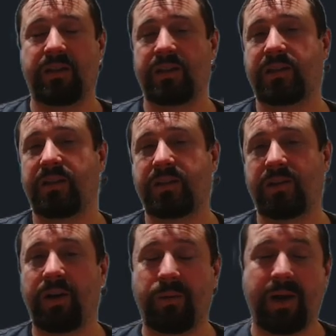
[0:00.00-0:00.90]
It's the
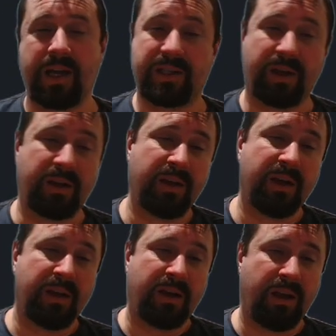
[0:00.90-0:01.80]
only way. So
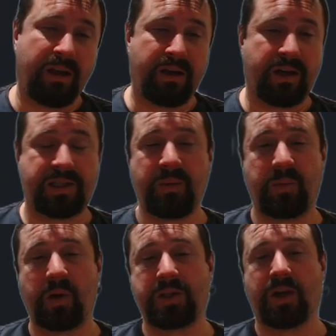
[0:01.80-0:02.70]
I see
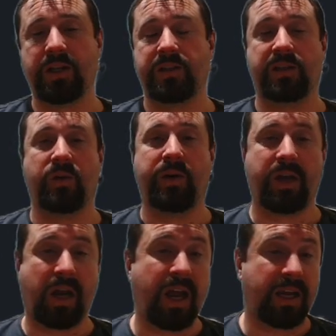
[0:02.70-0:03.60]
both sides of this coin.
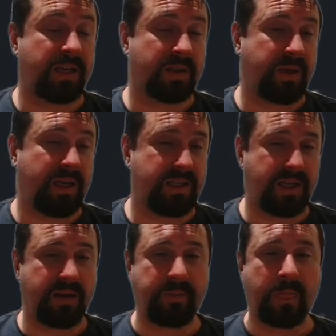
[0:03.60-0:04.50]
I'd like it to be
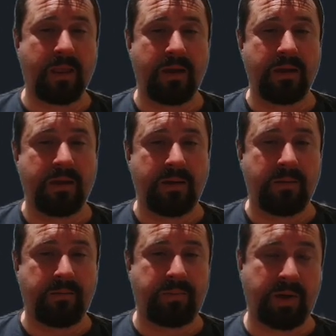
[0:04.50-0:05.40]
easier,
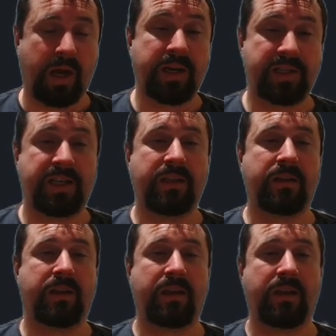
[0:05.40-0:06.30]
but I understand
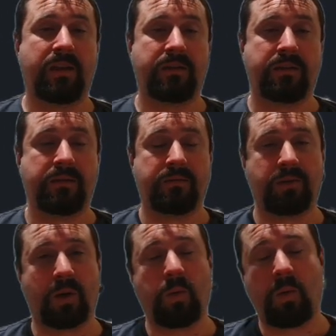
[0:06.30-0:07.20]
that the
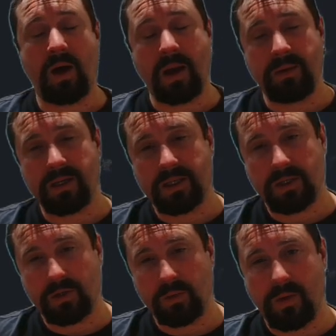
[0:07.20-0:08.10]
requirement to
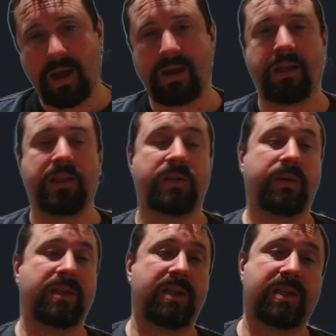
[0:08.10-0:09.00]
do that needs to
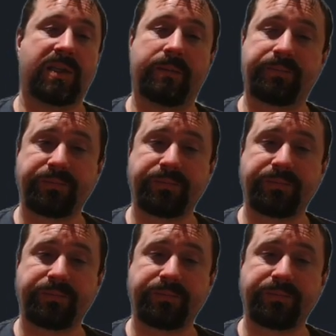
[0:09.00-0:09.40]
exist.